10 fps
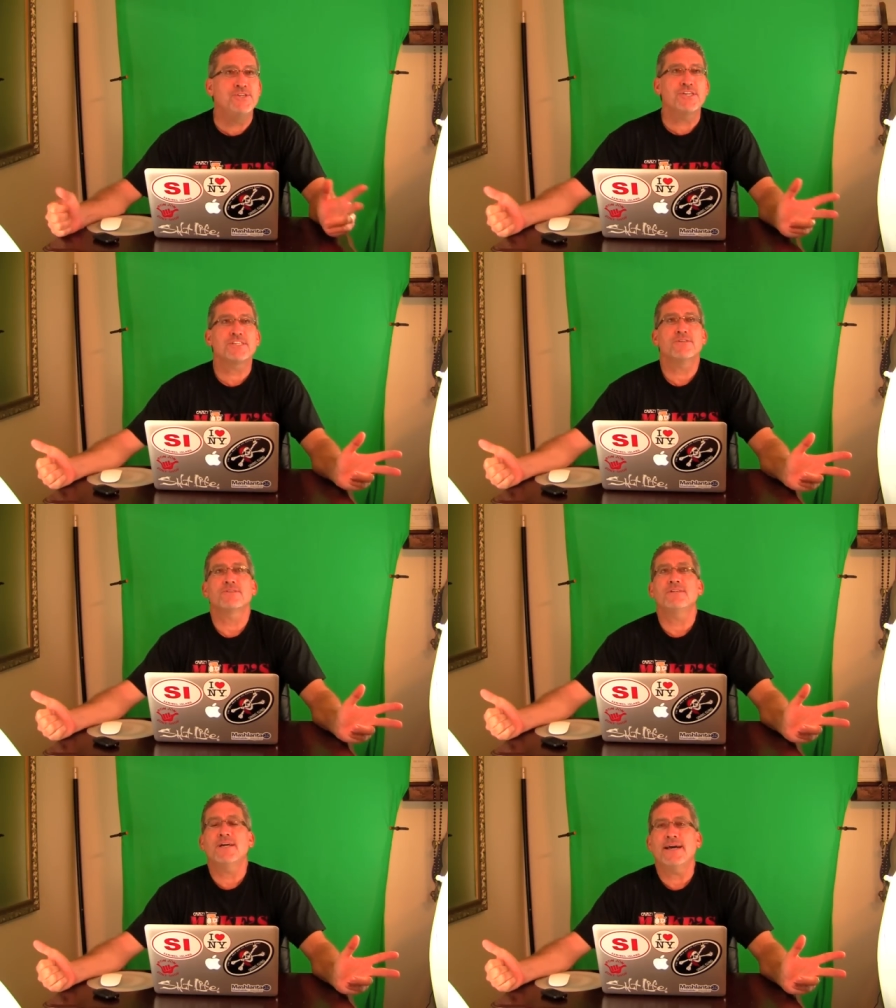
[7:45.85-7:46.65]
just
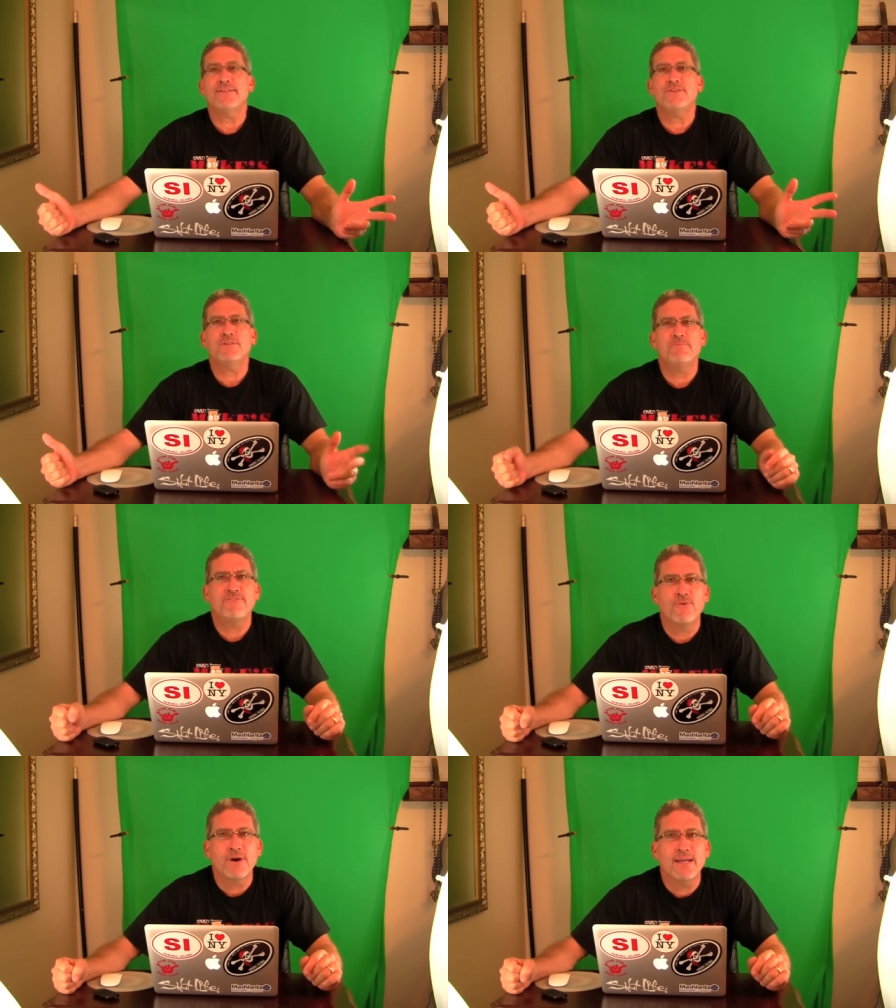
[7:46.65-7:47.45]
looked in iTunes
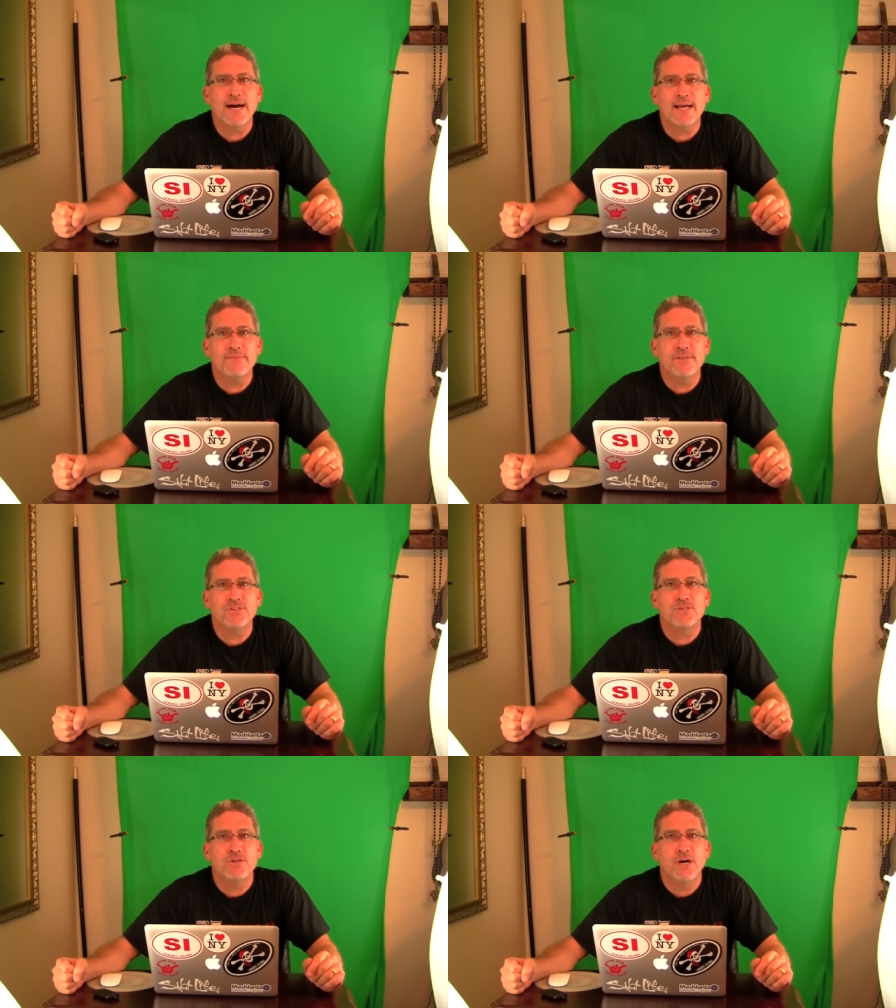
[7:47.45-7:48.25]
before I got on
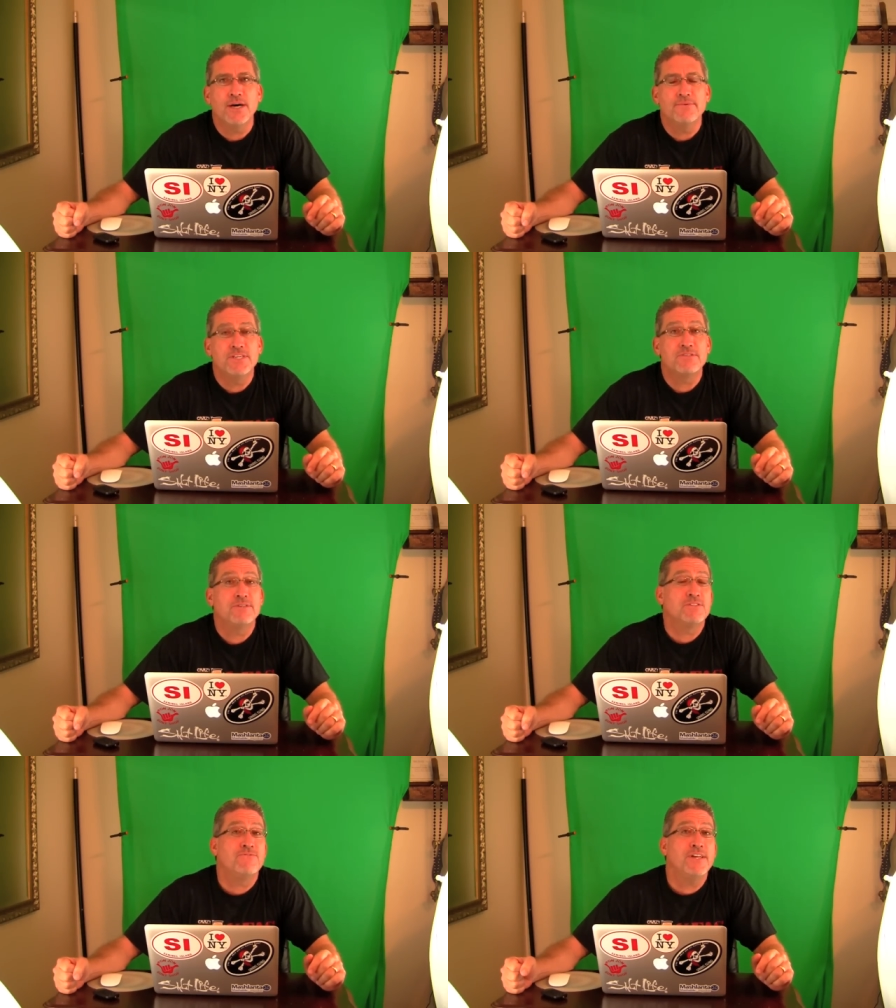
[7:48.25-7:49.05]
this, uh, this,
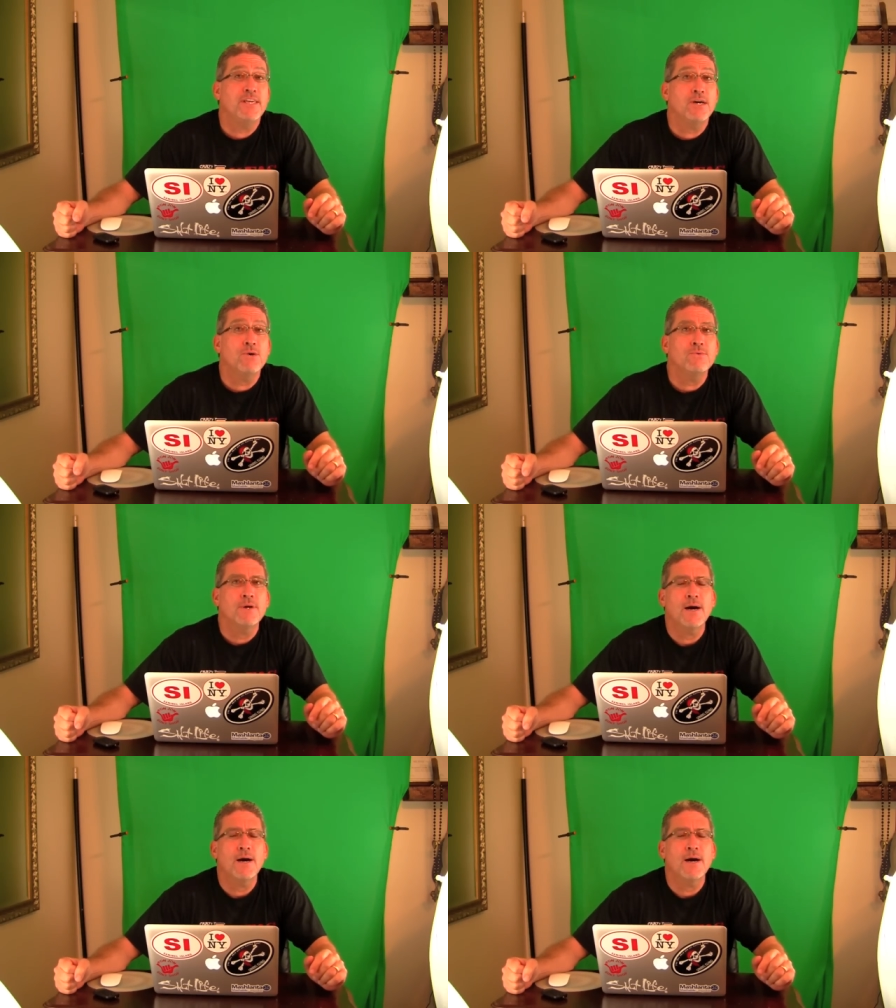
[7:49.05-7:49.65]
this video,